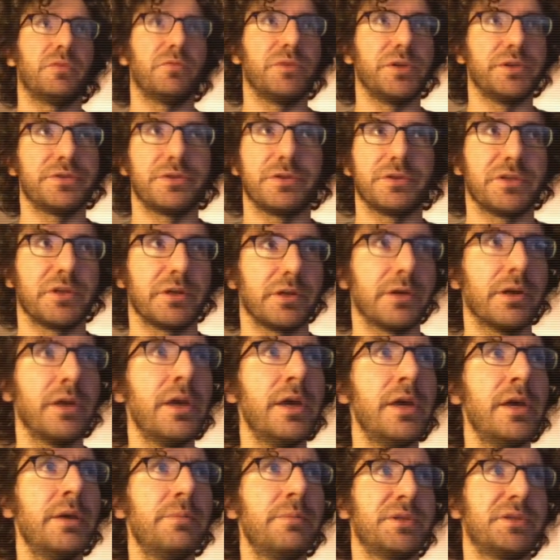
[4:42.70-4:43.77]
researching
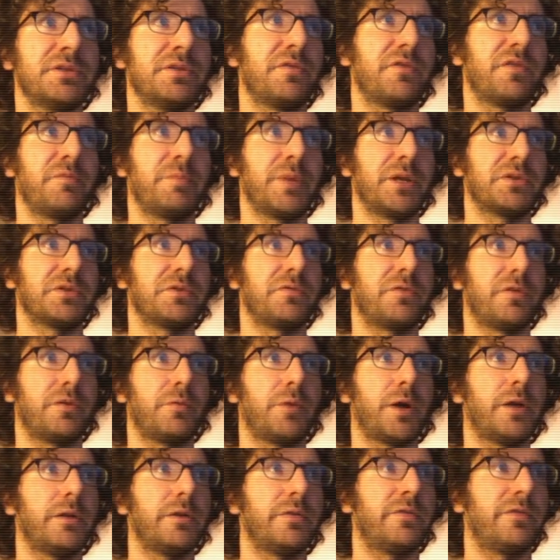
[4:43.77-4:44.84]
misinformation for a
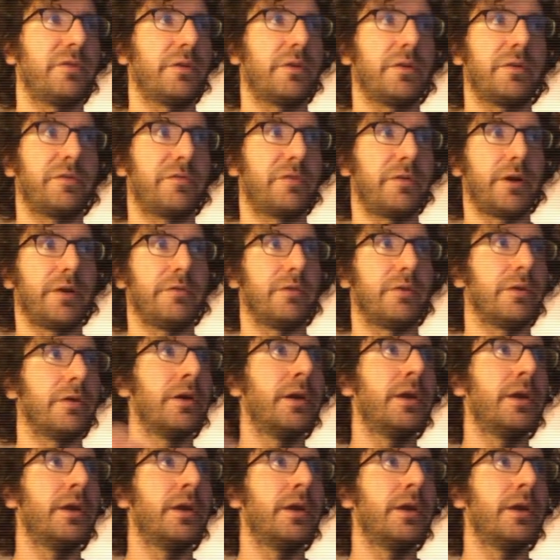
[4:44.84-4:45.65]
while, forever.